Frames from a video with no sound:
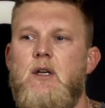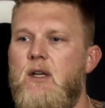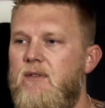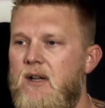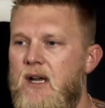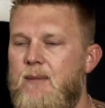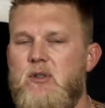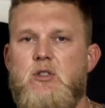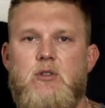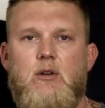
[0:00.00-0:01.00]
and if that
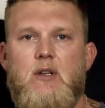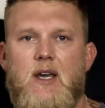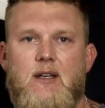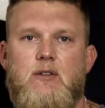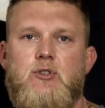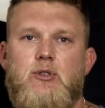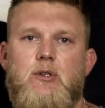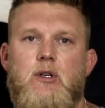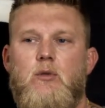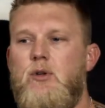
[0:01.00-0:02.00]
happens during the active
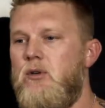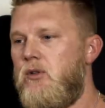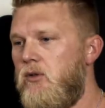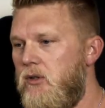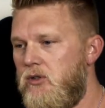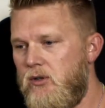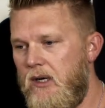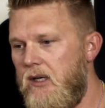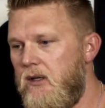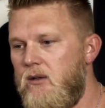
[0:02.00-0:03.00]
shooting or when you're doing
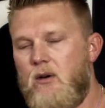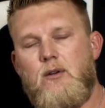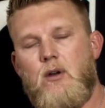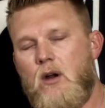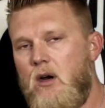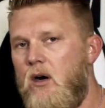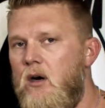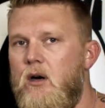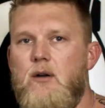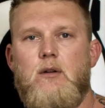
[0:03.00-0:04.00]
training, you're under a
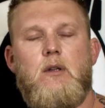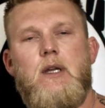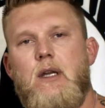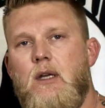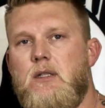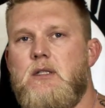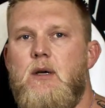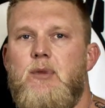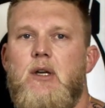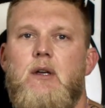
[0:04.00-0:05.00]
car, you're leaning against
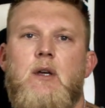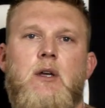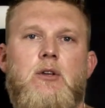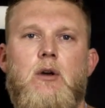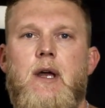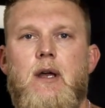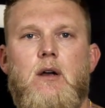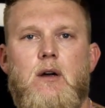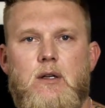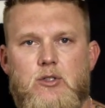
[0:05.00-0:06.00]
something, your
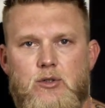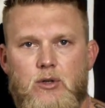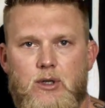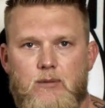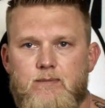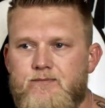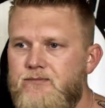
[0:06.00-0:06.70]
handguard gets crooked,